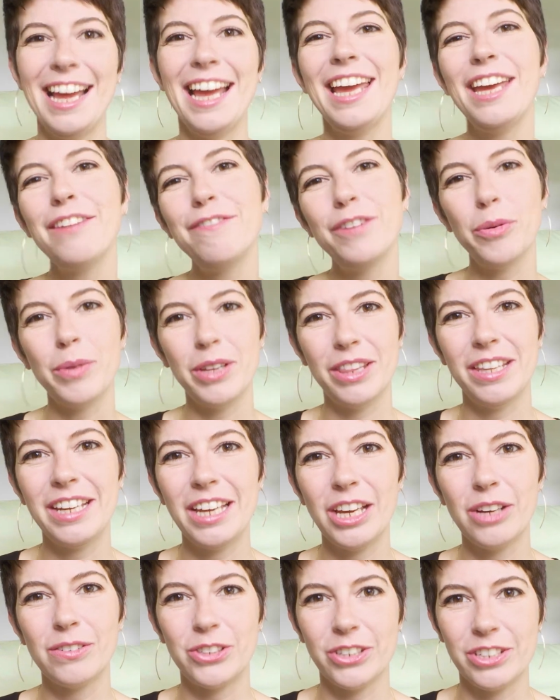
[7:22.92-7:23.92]
If you were thinking
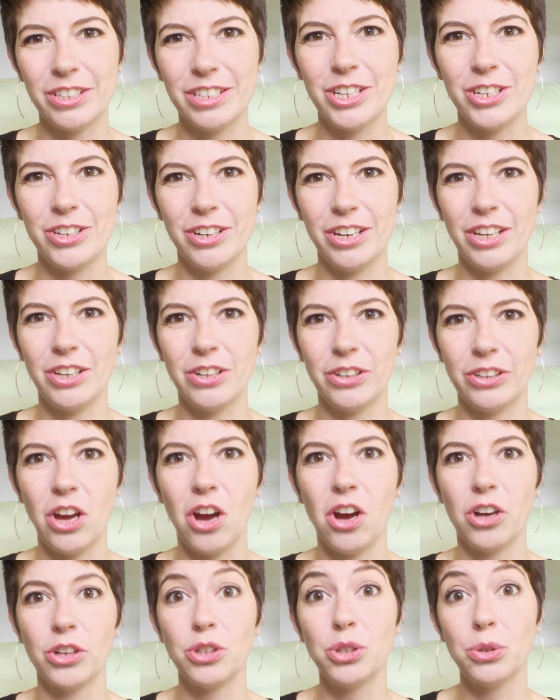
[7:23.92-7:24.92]
of transitioning your
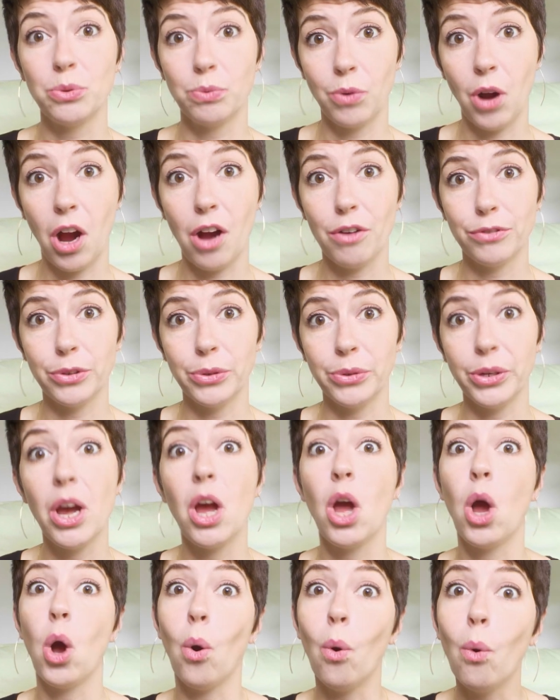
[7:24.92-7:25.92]
dog to raw food,
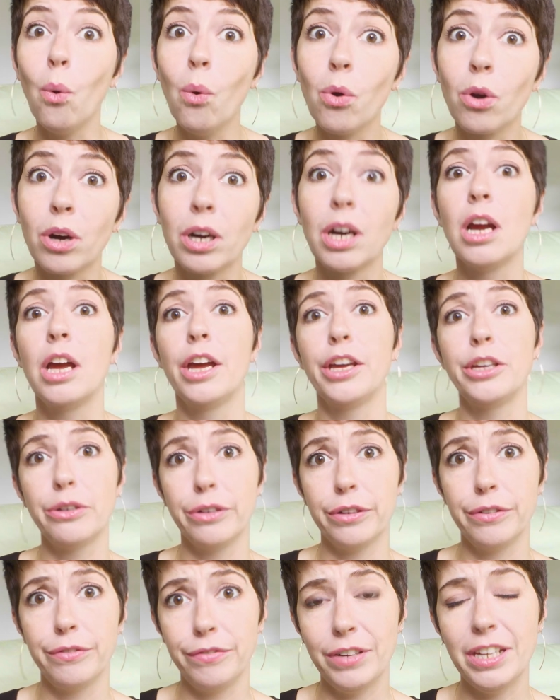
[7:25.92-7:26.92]
or you're
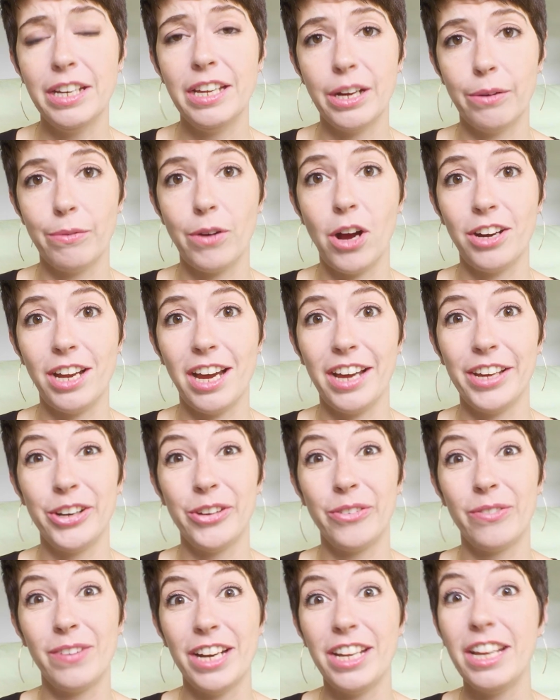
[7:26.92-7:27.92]
feeding a raw diet
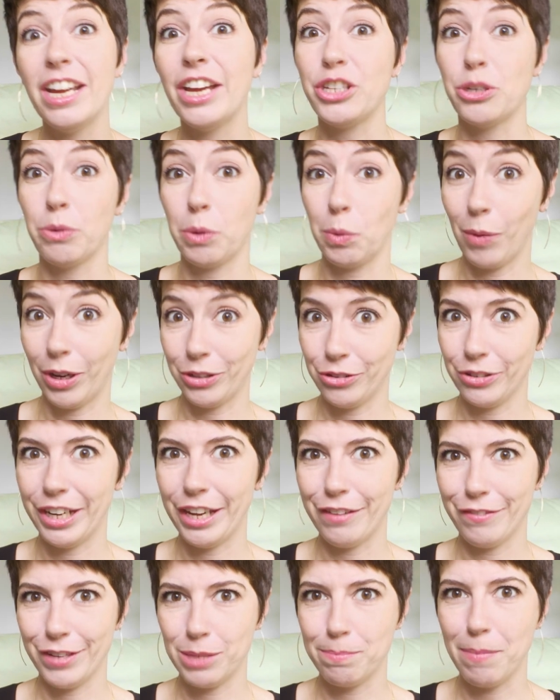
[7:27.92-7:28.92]
already and you're wondering if
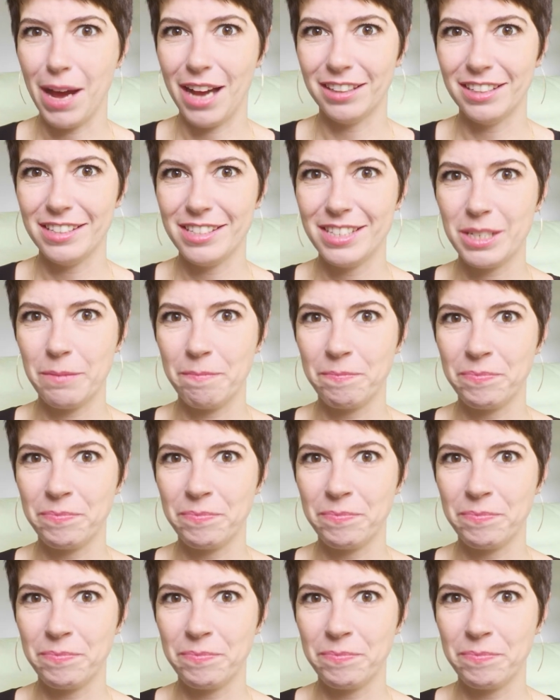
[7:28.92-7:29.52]
it's balanced,